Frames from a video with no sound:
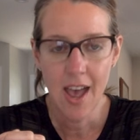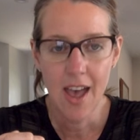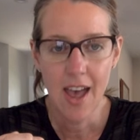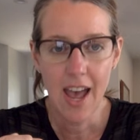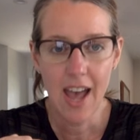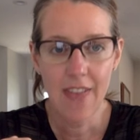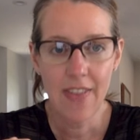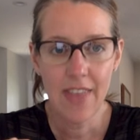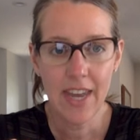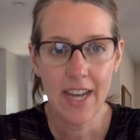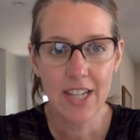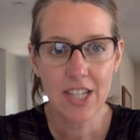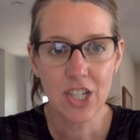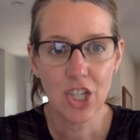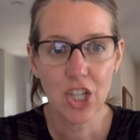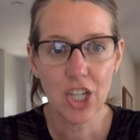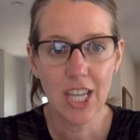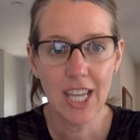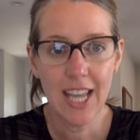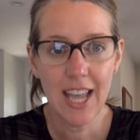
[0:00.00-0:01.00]
and then it's
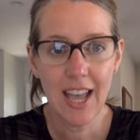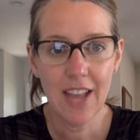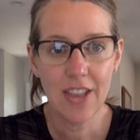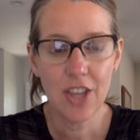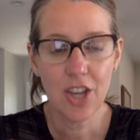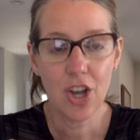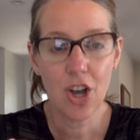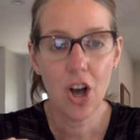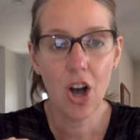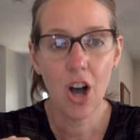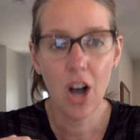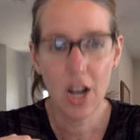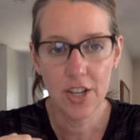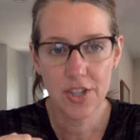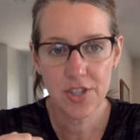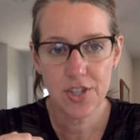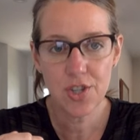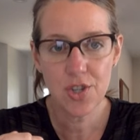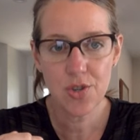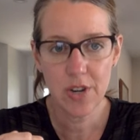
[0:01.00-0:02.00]
looking at the
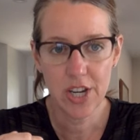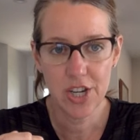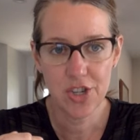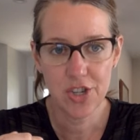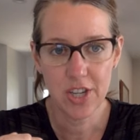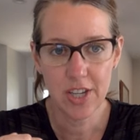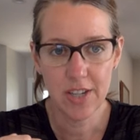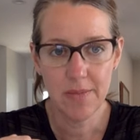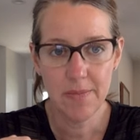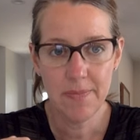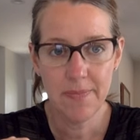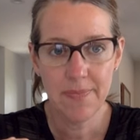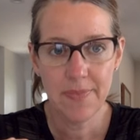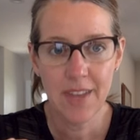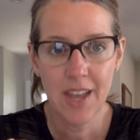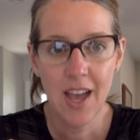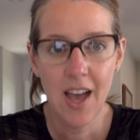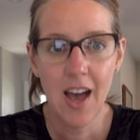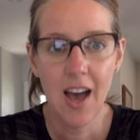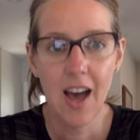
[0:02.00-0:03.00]
concentration
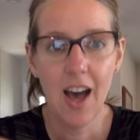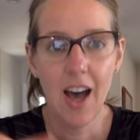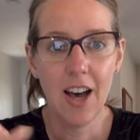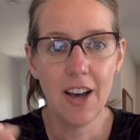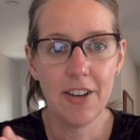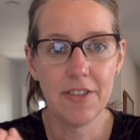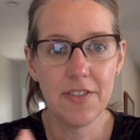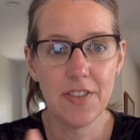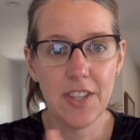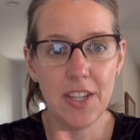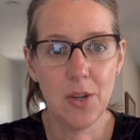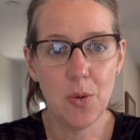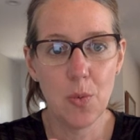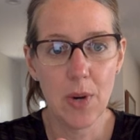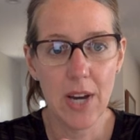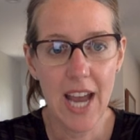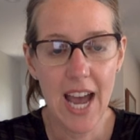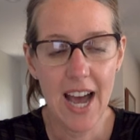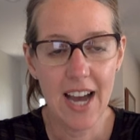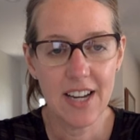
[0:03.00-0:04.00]
of the
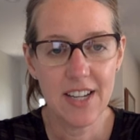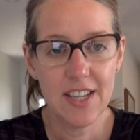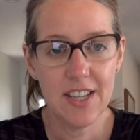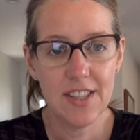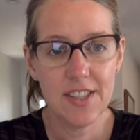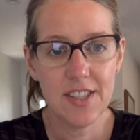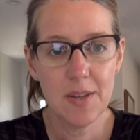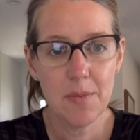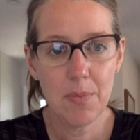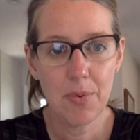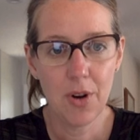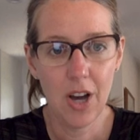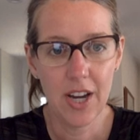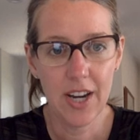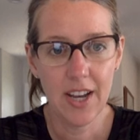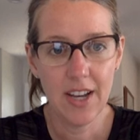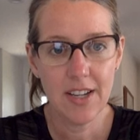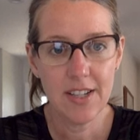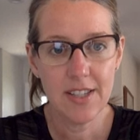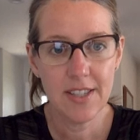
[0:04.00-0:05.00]
reactants and
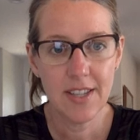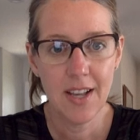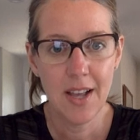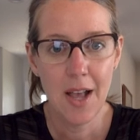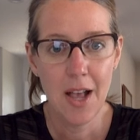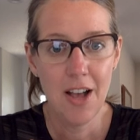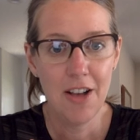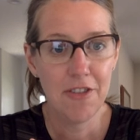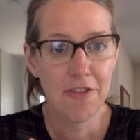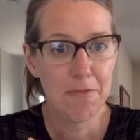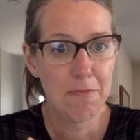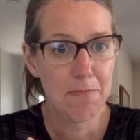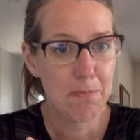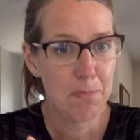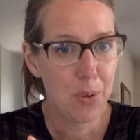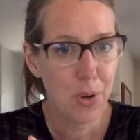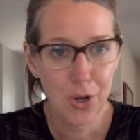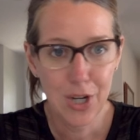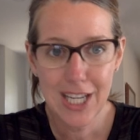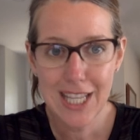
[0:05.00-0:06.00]
products,
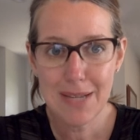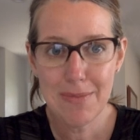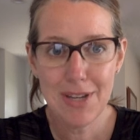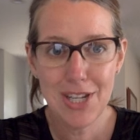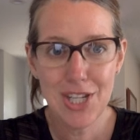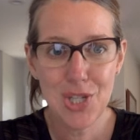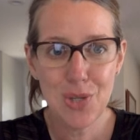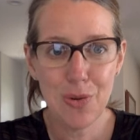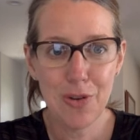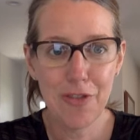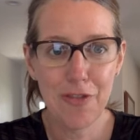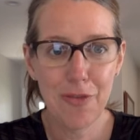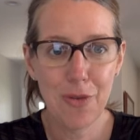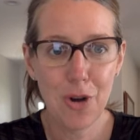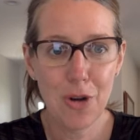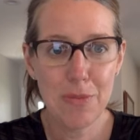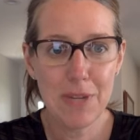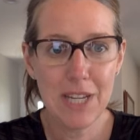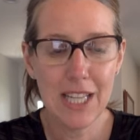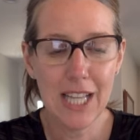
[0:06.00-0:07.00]
putting them into a
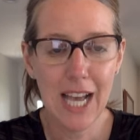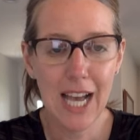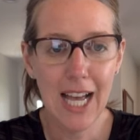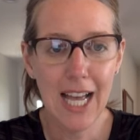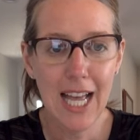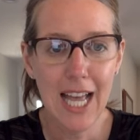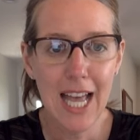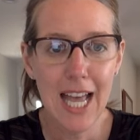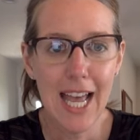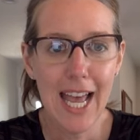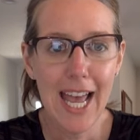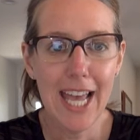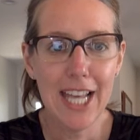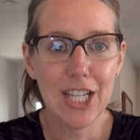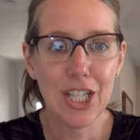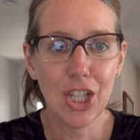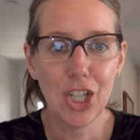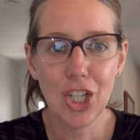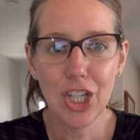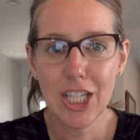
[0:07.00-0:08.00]
formula
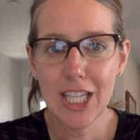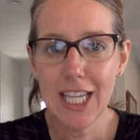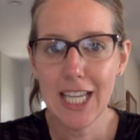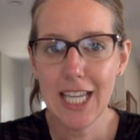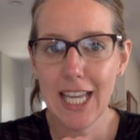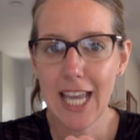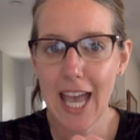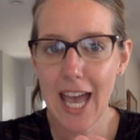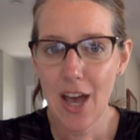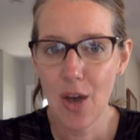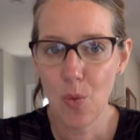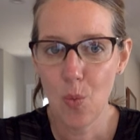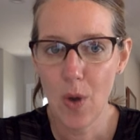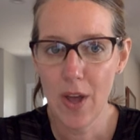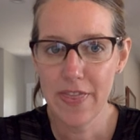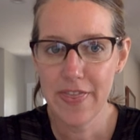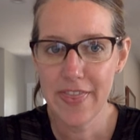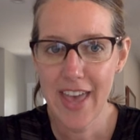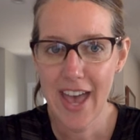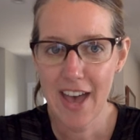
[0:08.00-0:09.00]
and looking at
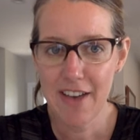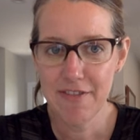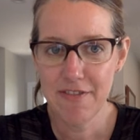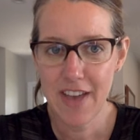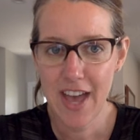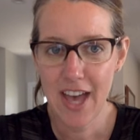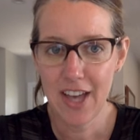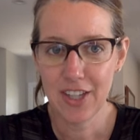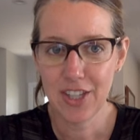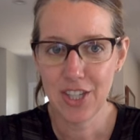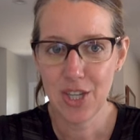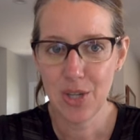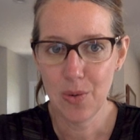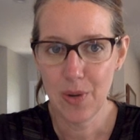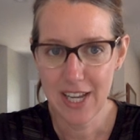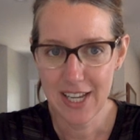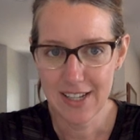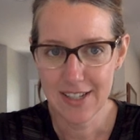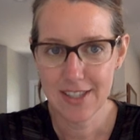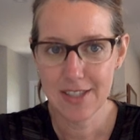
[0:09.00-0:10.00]
what that value
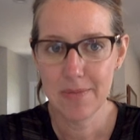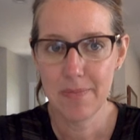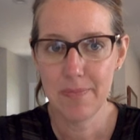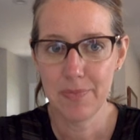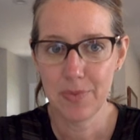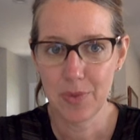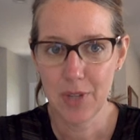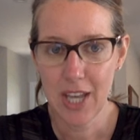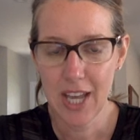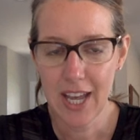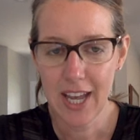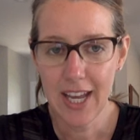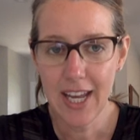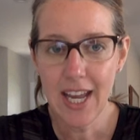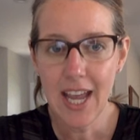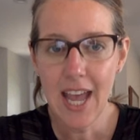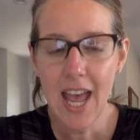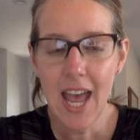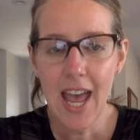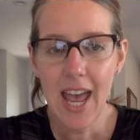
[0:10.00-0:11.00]
is,
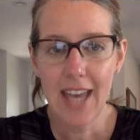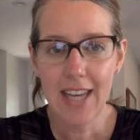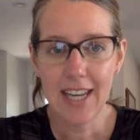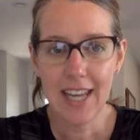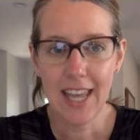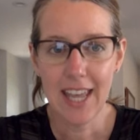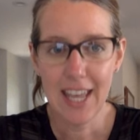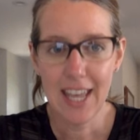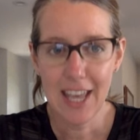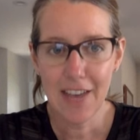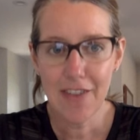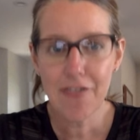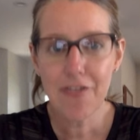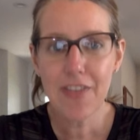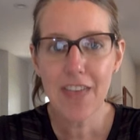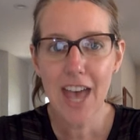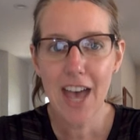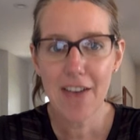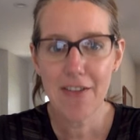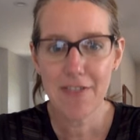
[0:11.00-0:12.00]
okay? And if
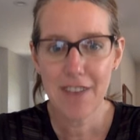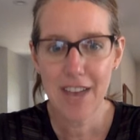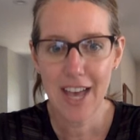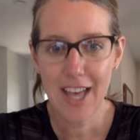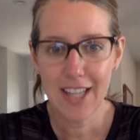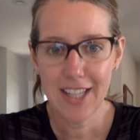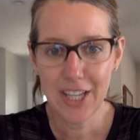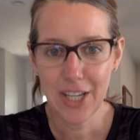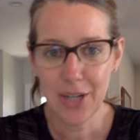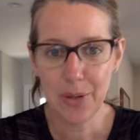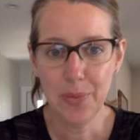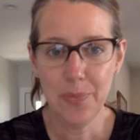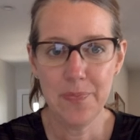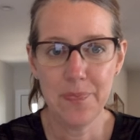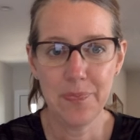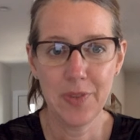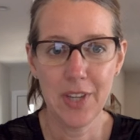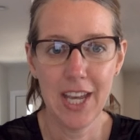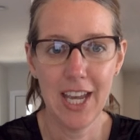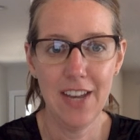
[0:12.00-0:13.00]
that value,
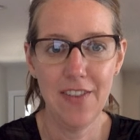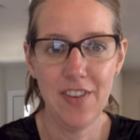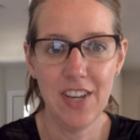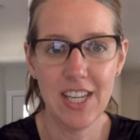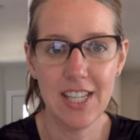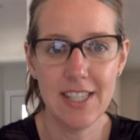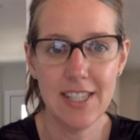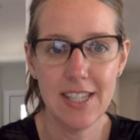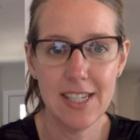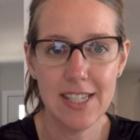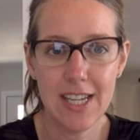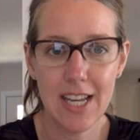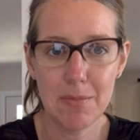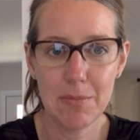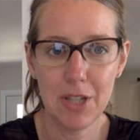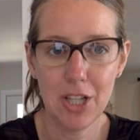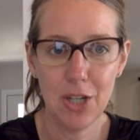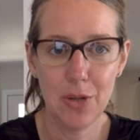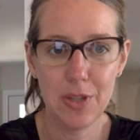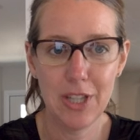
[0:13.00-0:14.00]
okay, if you can see down
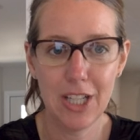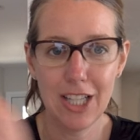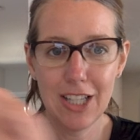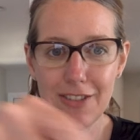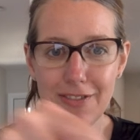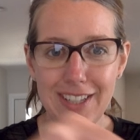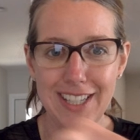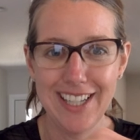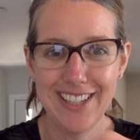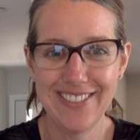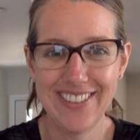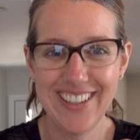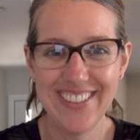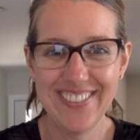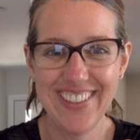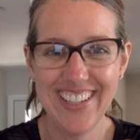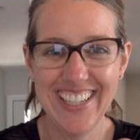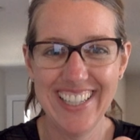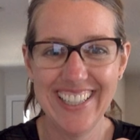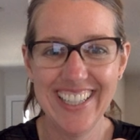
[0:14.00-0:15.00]
below in the little video right
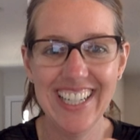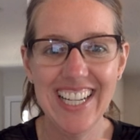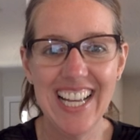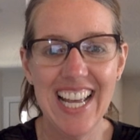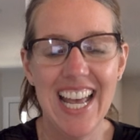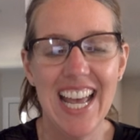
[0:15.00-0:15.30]
over here,